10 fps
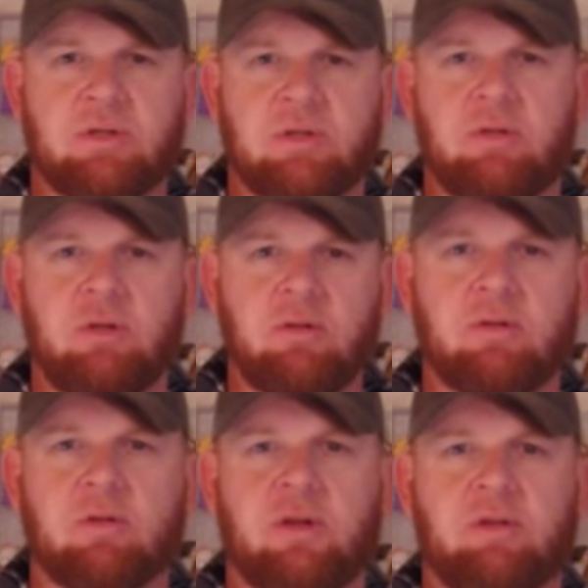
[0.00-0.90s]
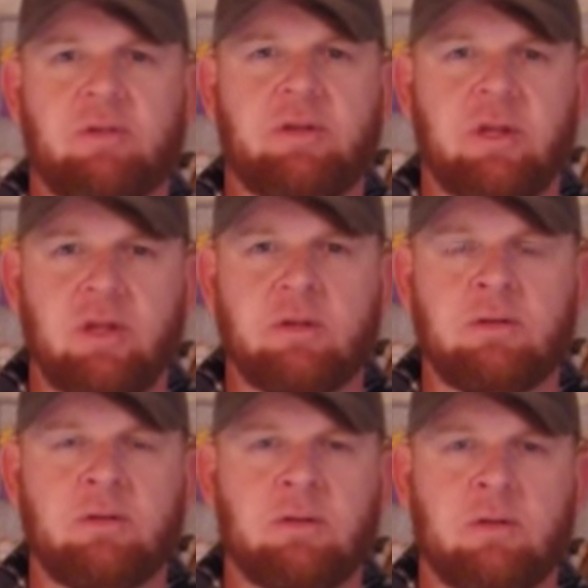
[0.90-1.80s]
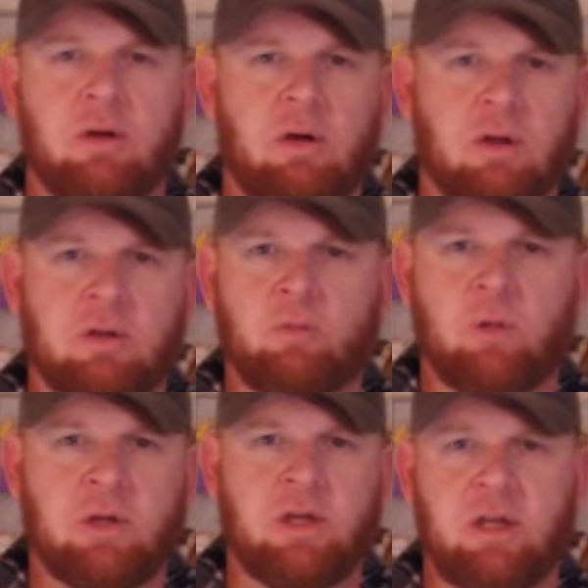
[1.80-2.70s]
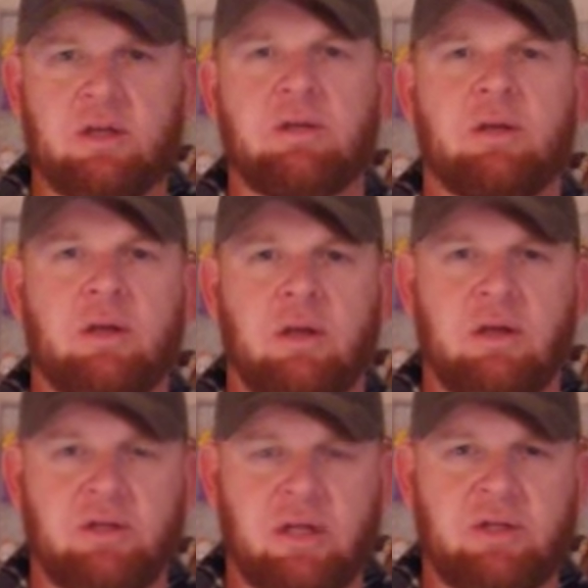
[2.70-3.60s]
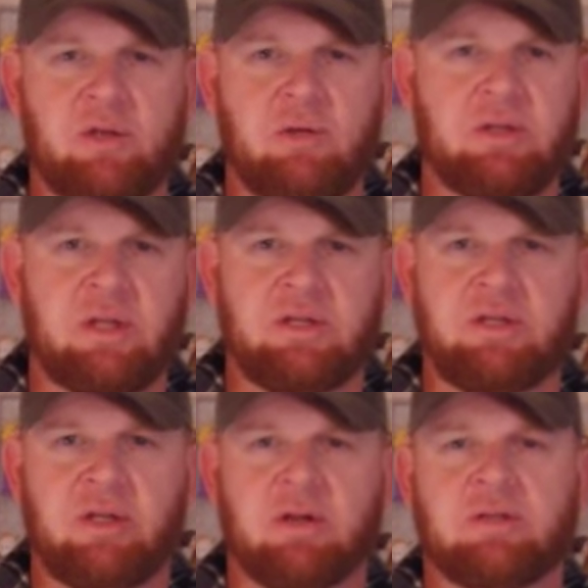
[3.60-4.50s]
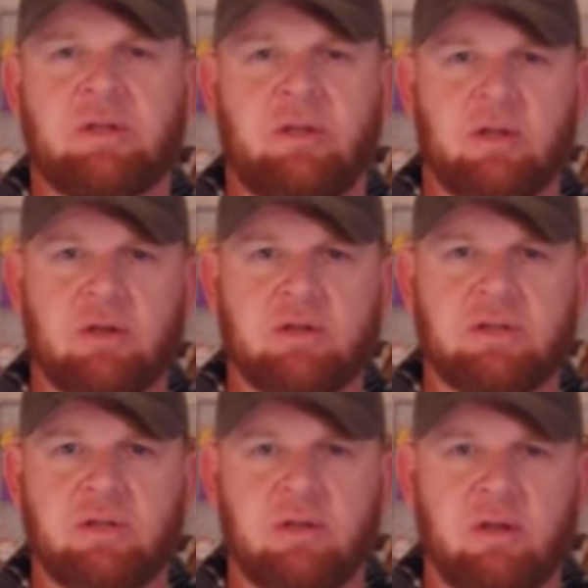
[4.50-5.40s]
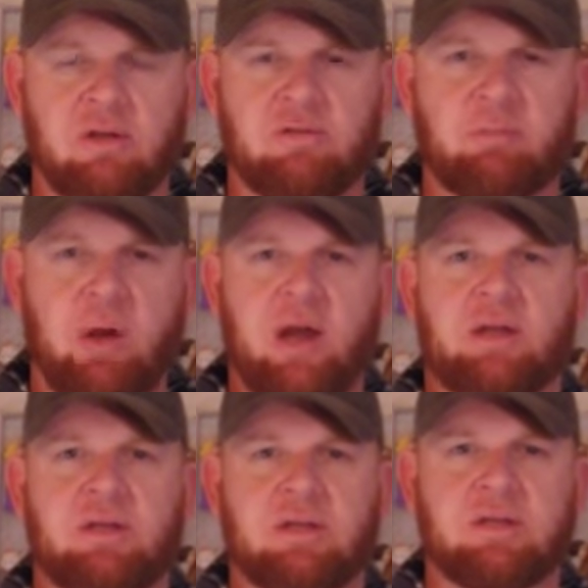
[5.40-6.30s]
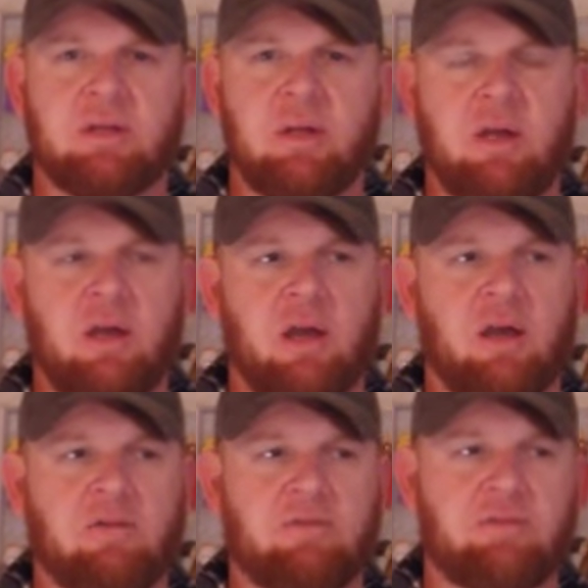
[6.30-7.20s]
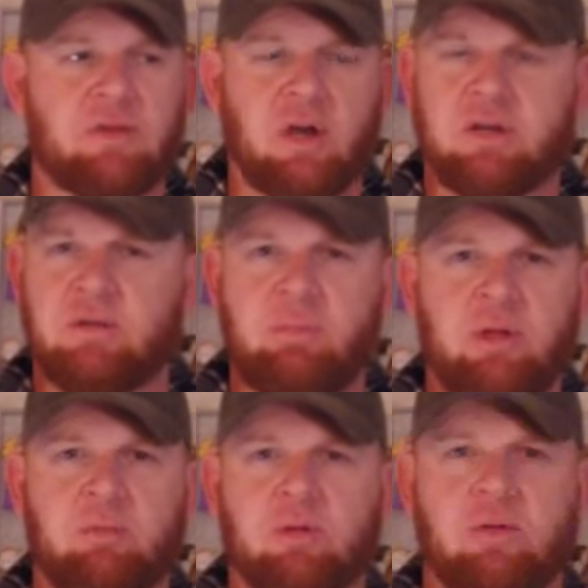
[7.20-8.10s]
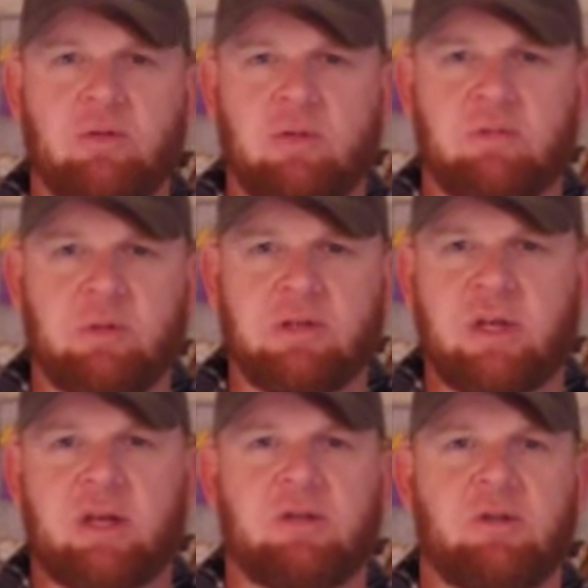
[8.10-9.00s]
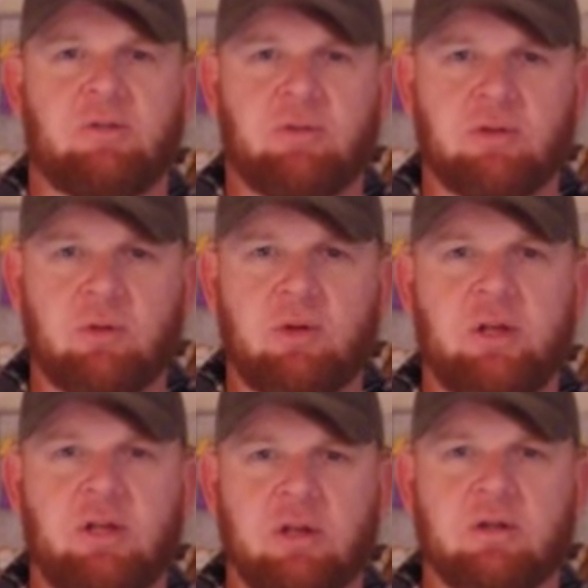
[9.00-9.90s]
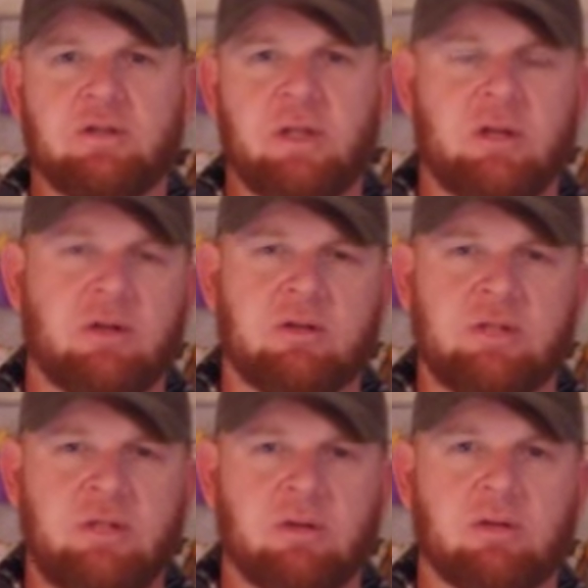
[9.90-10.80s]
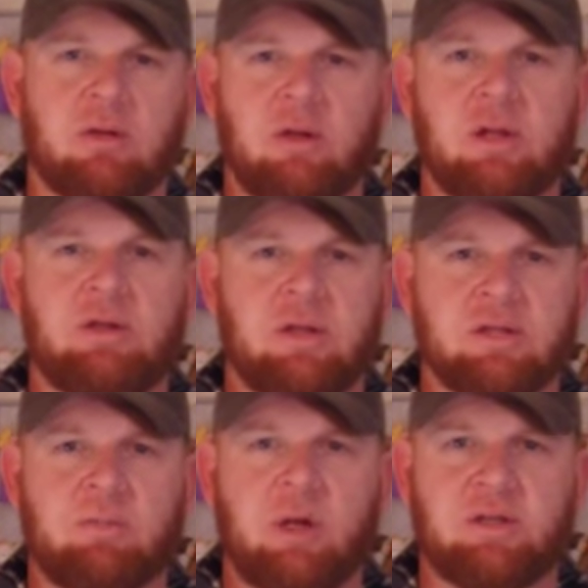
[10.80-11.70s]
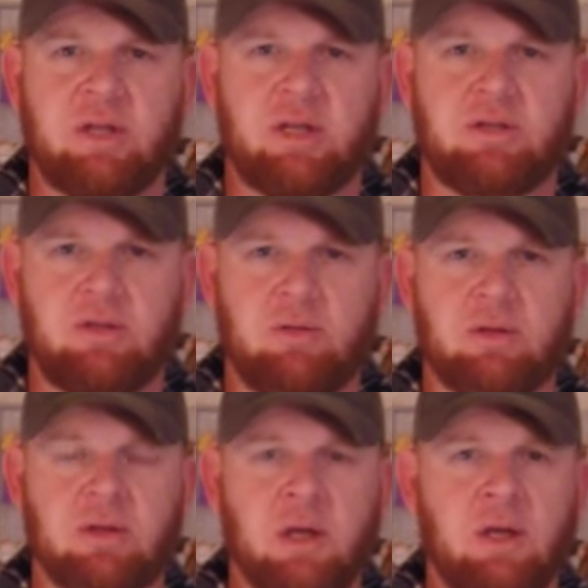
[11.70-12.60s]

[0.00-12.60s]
So you don't learn everything all in one day. Tattooing takes years and years of practice. I've talked to people who have been tattooing for 20 years and they're still learning things about tattooing.